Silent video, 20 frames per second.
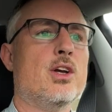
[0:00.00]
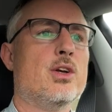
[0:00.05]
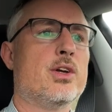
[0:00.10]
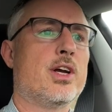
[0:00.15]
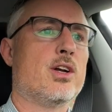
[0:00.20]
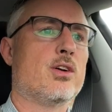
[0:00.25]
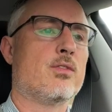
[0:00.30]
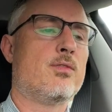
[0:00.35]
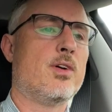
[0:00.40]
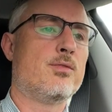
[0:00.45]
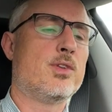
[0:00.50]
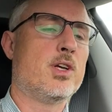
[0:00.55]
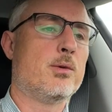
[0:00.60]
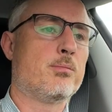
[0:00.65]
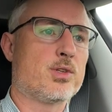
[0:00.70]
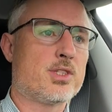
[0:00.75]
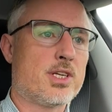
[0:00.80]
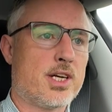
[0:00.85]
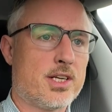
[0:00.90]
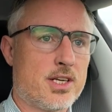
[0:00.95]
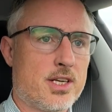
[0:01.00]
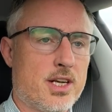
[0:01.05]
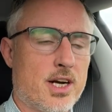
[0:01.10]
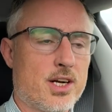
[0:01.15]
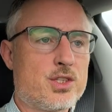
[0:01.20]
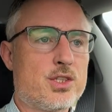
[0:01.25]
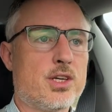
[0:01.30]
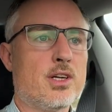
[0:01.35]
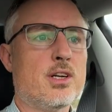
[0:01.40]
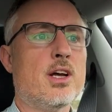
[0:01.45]
You get your 15%
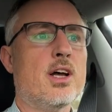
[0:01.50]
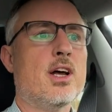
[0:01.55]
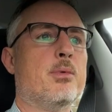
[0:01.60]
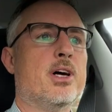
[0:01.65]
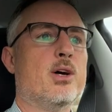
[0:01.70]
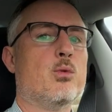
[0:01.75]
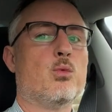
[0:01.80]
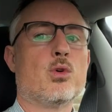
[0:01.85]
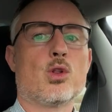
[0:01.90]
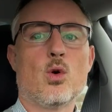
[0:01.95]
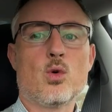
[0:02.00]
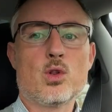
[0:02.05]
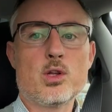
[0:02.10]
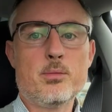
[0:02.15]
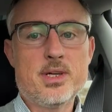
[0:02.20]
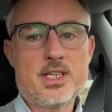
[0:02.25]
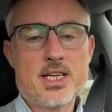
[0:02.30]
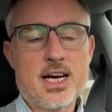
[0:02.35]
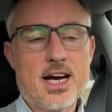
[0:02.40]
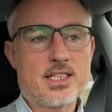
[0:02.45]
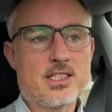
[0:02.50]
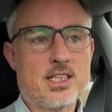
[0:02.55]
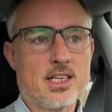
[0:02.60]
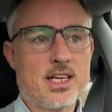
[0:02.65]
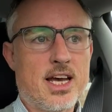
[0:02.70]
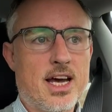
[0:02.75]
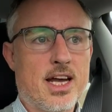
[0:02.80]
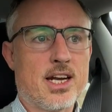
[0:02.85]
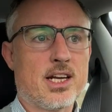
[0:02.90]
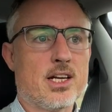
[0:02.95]
deduction, but it will only be taxed in
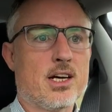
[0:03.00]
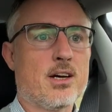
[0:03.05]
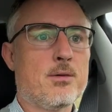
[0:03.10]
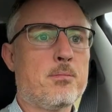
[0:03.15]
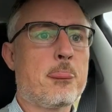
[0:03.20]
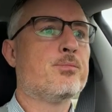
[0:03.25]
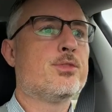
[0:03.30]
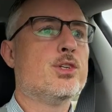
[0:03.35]
Canada.